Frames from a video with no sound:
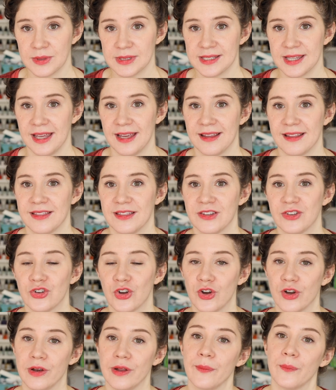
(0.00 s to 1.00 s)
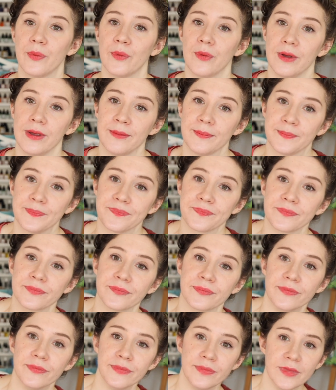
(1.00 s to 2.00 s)
was like the turning point
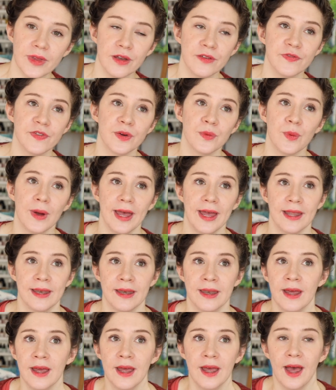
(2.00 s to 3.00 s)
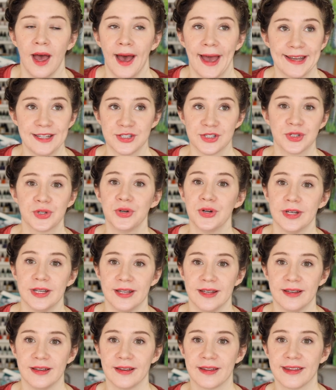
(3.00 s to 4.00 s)
for when I just
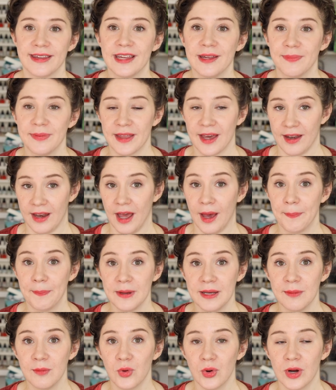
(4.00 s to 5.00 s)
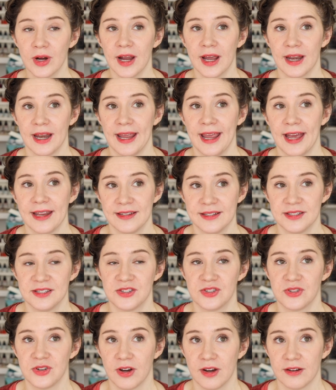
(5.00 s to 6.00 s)
couldn't keep that up anymore. And I had to
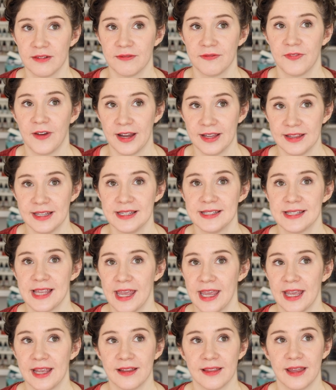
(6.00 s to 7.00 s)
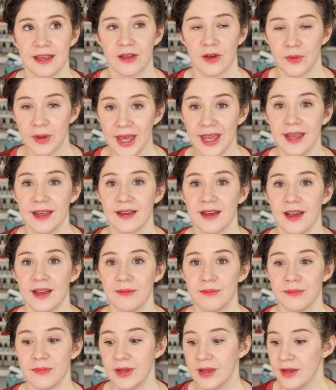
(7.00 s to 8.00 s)
start finally saying like, okay,
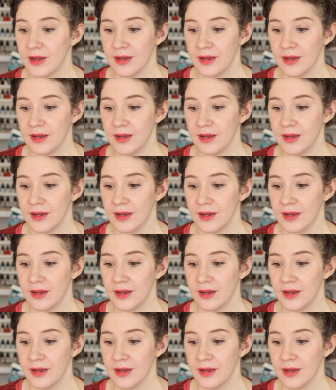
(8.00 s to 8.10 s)
I'm,